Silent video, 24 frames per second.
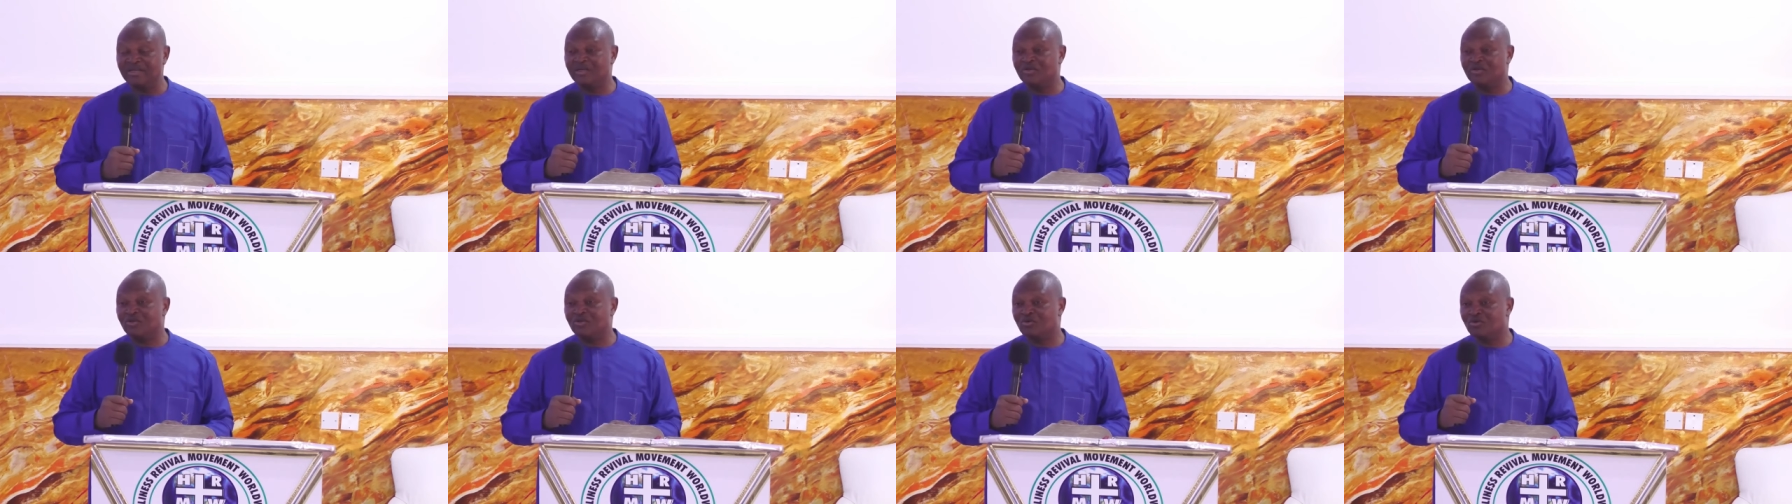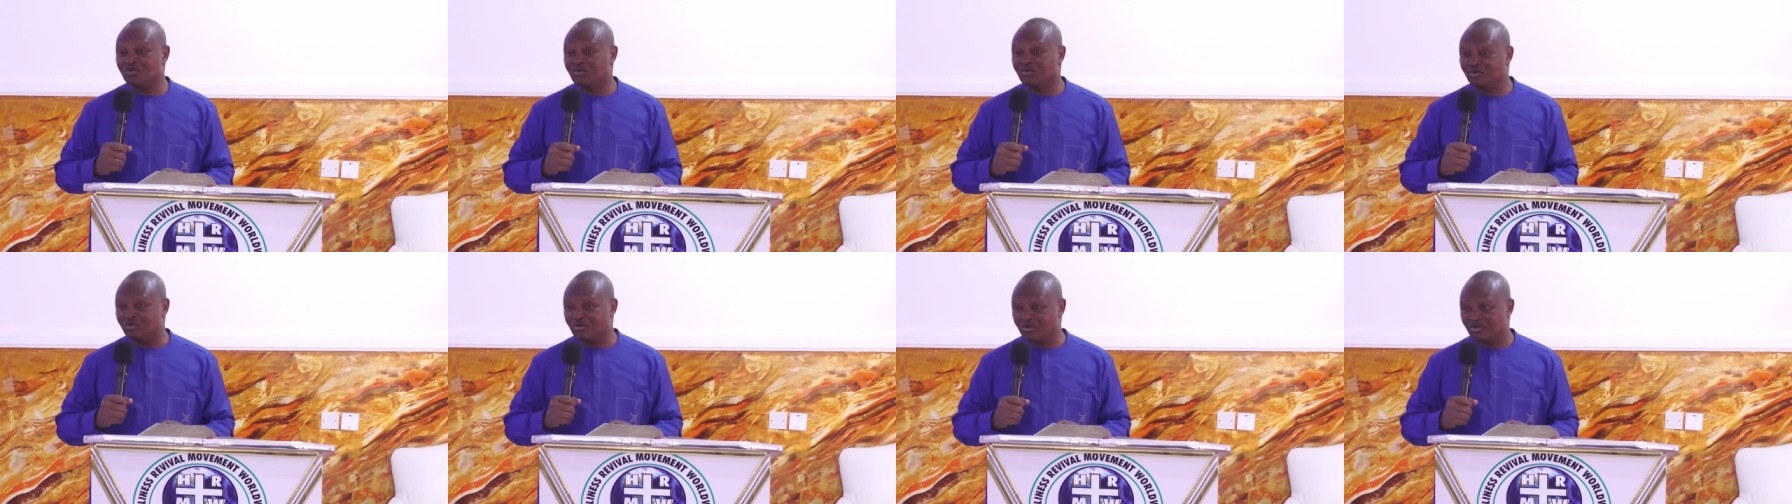
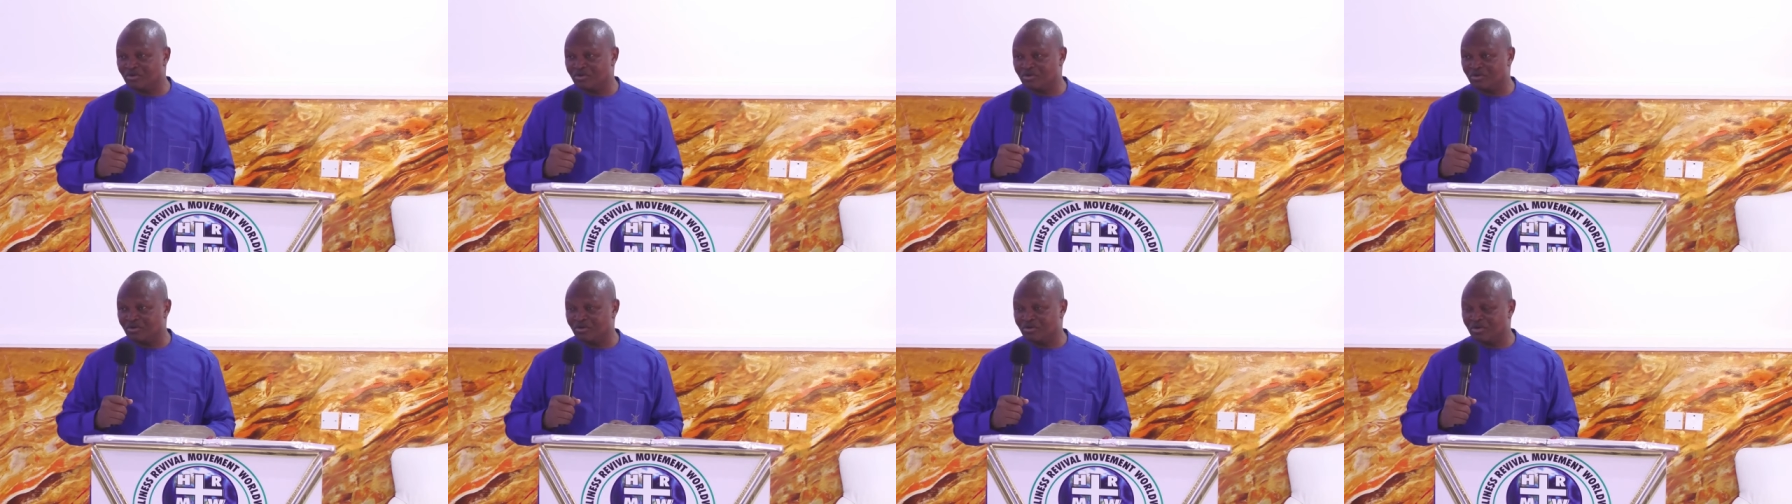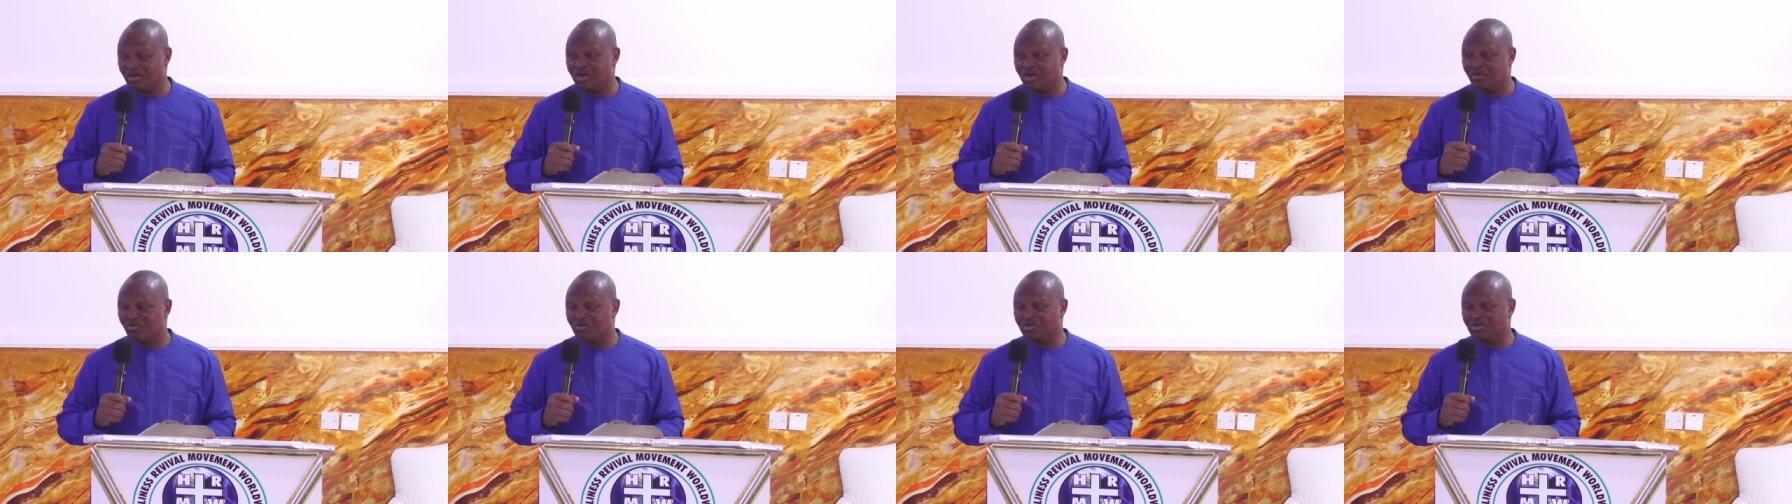truth,
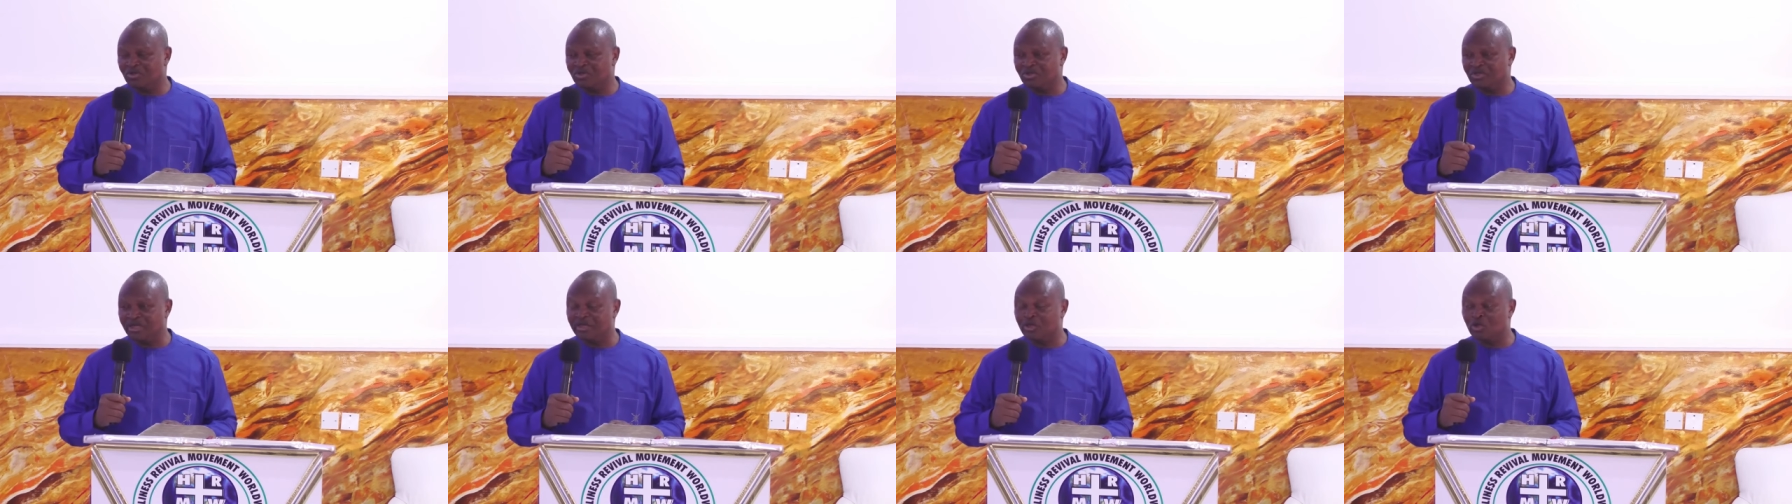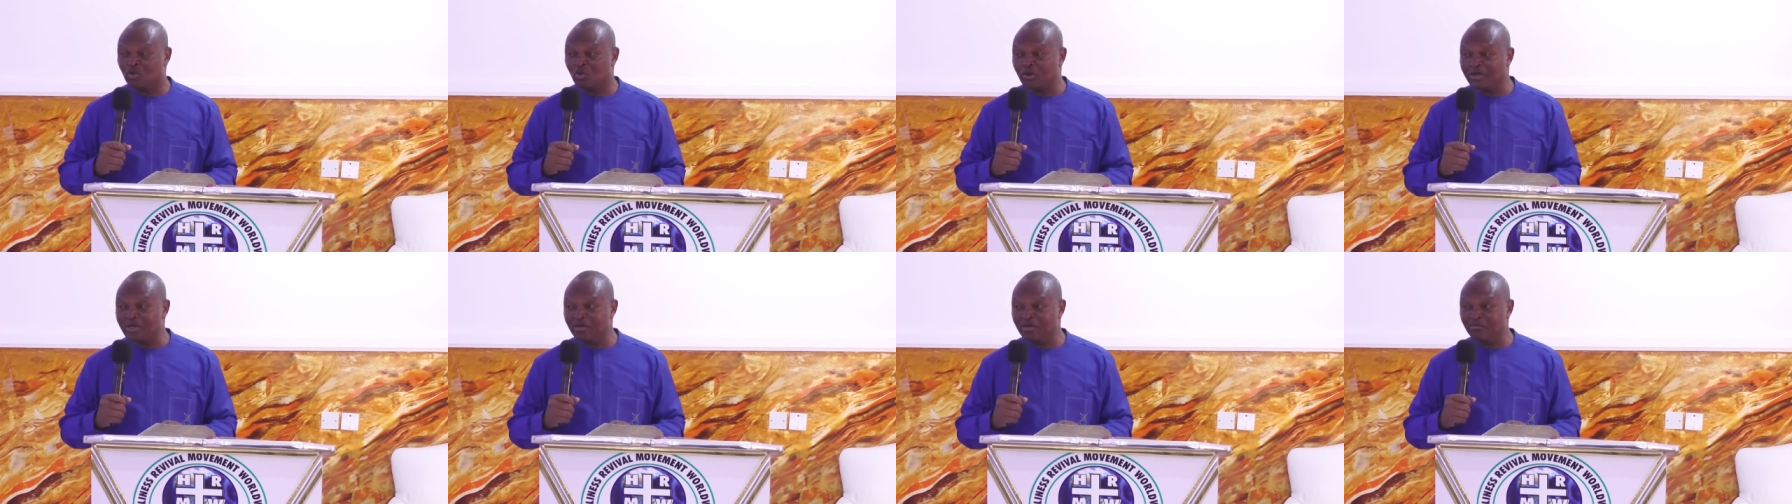which is the
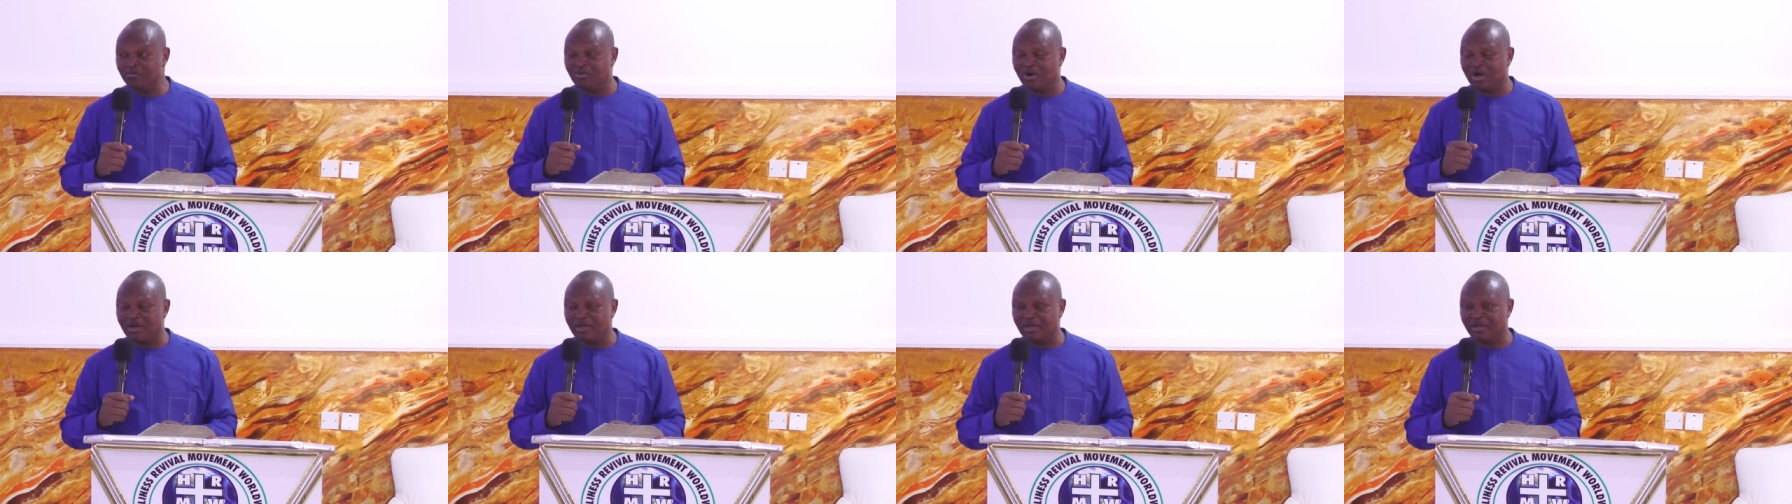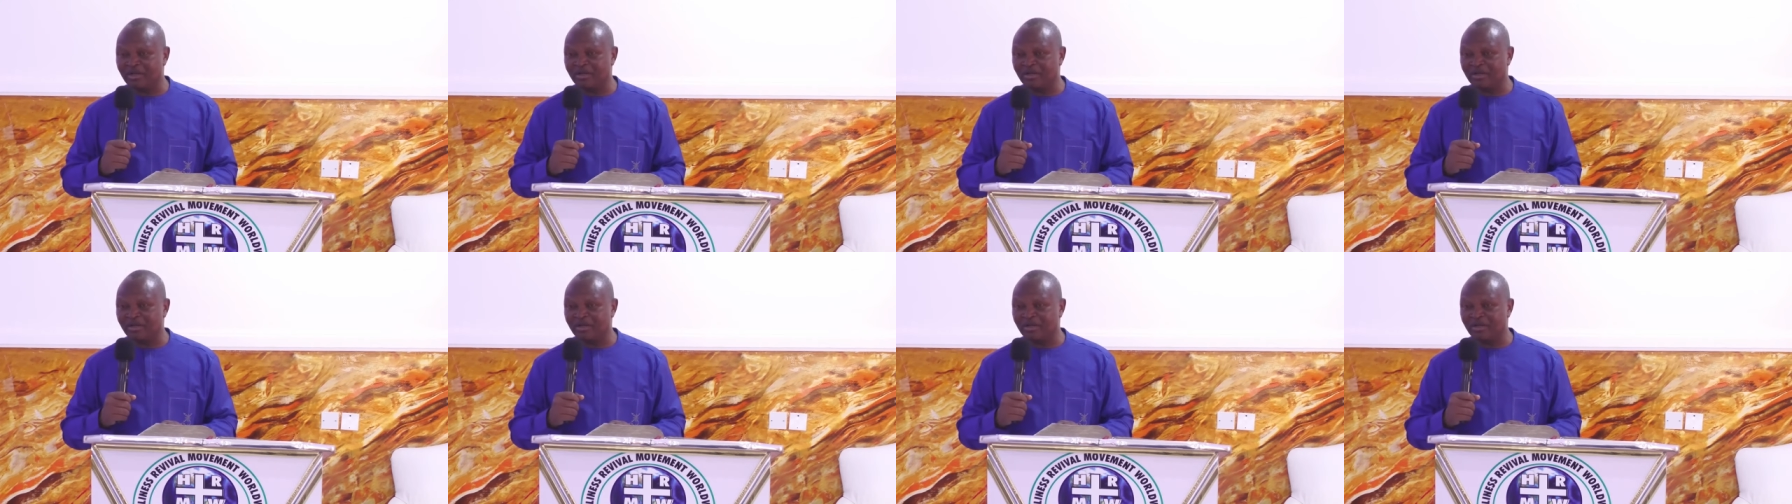twin brother,